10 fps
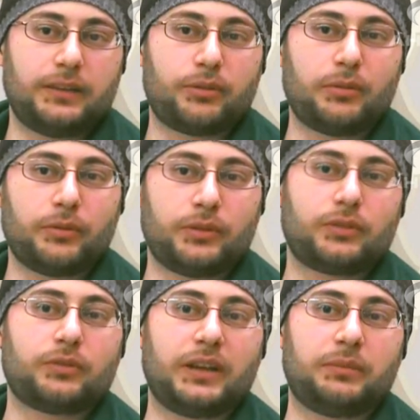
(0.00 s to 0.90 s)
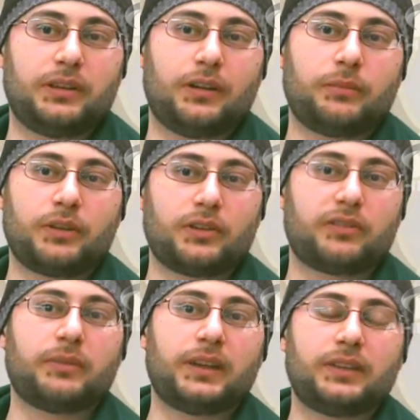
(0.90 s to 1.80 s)
They probably wanted to quiet me down because
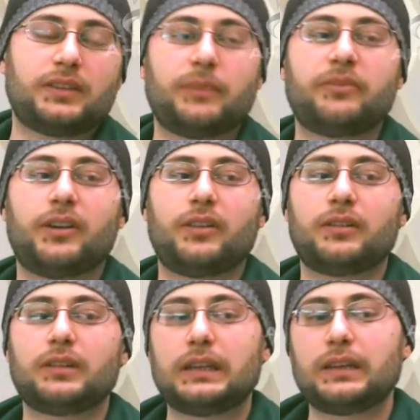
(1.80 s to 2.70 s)
of my stepfather,